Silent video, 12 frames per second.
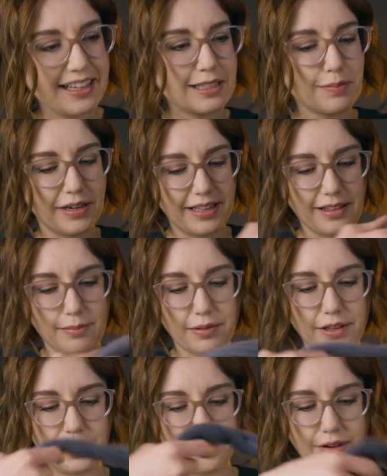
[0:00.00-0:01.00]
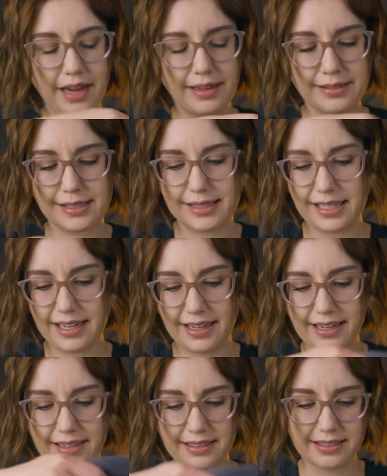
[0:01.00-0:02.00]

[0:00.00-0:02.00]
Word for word: Let's put in the blue and see